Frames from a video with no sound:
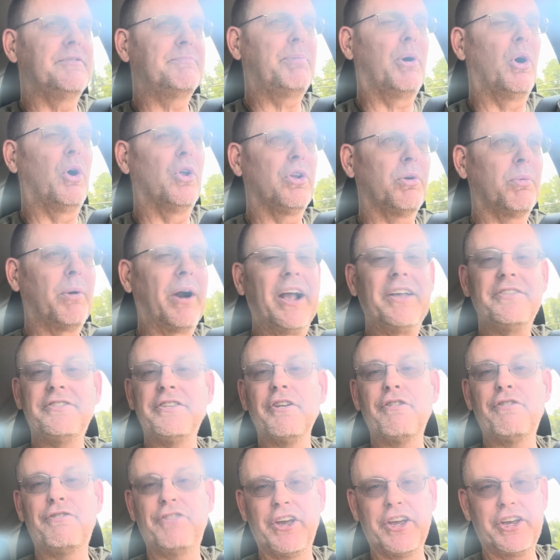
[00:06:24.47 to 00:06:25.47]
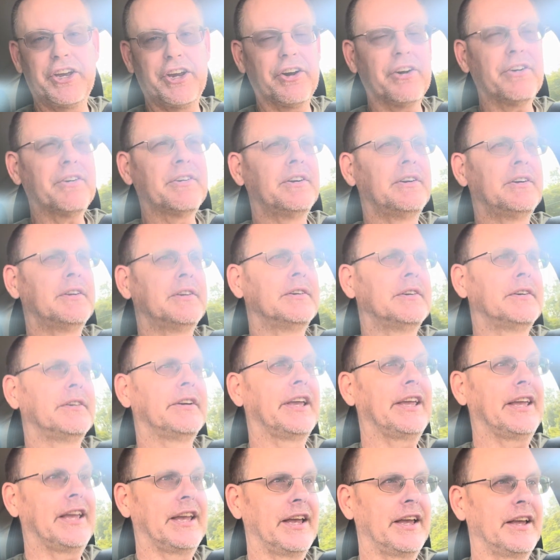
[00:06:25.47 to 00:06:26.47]
polarizing figure.
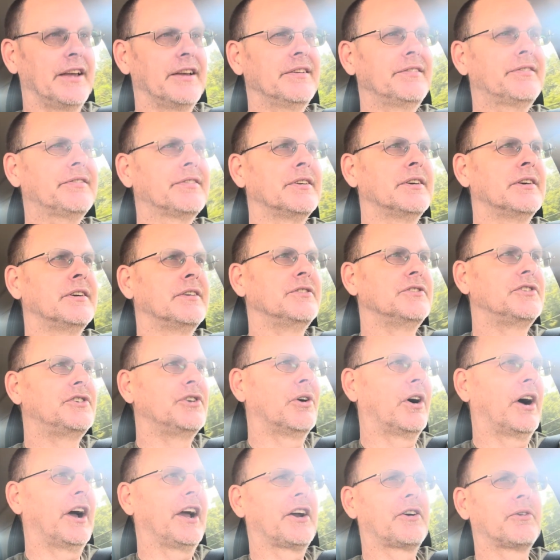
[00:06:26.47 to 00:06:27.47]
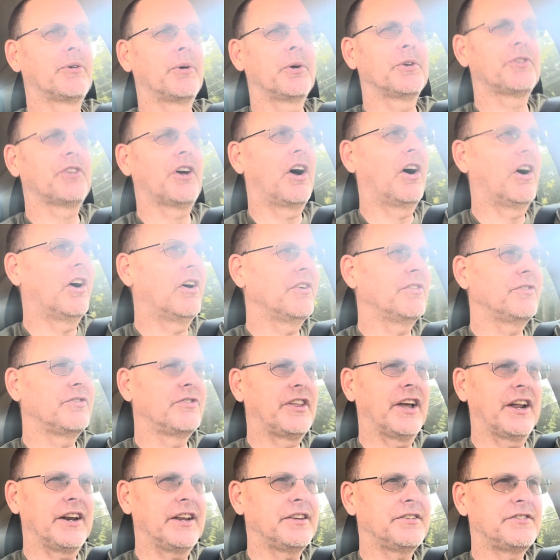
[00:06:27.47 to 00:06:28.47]
He is. Do I agree with all
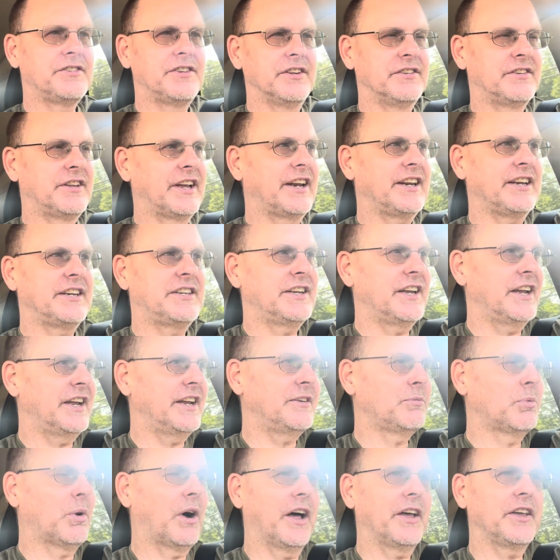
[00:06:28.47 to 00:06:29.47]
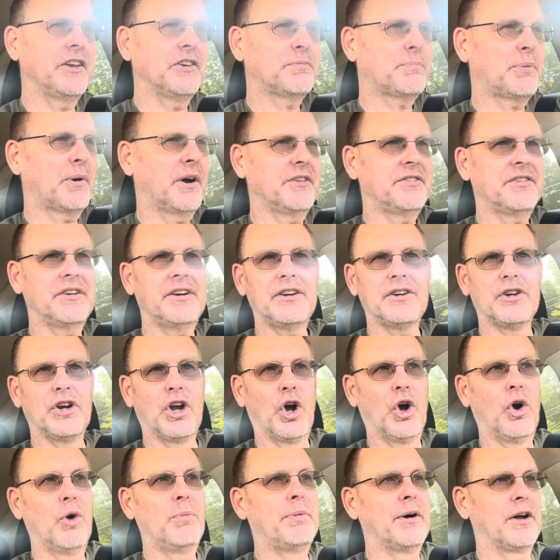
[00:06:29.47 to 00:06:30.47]
that he did while he was president?
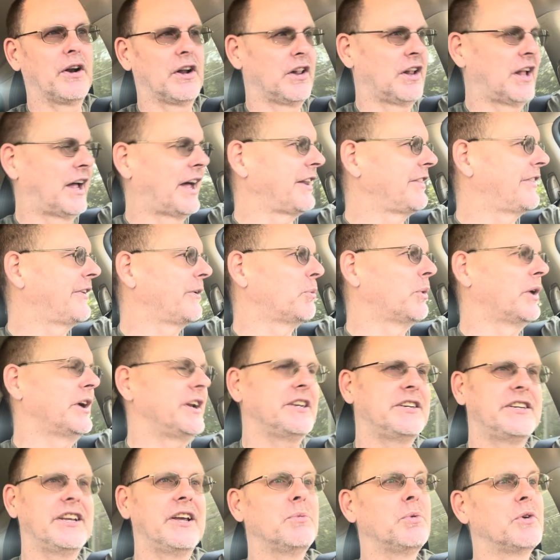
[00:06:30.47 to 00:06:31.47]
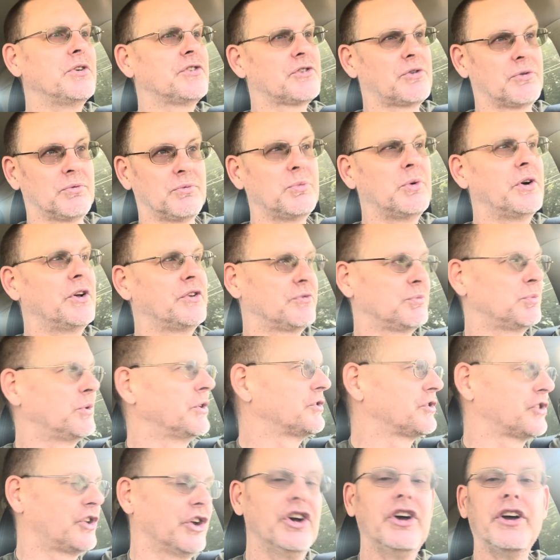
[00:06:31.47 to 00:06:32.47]
No, but a lot of what he did was
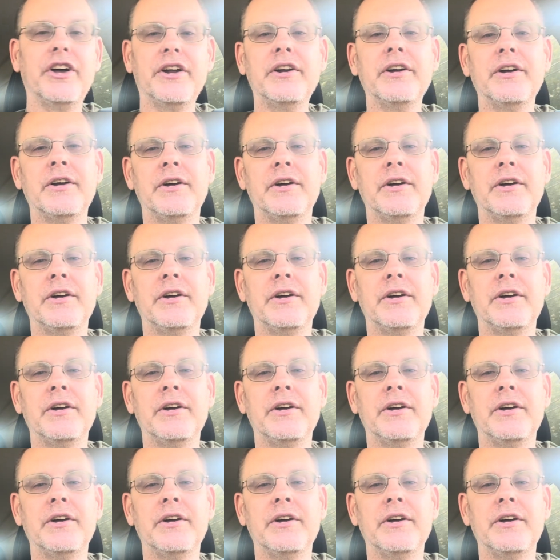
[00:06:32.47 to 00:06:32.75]
good.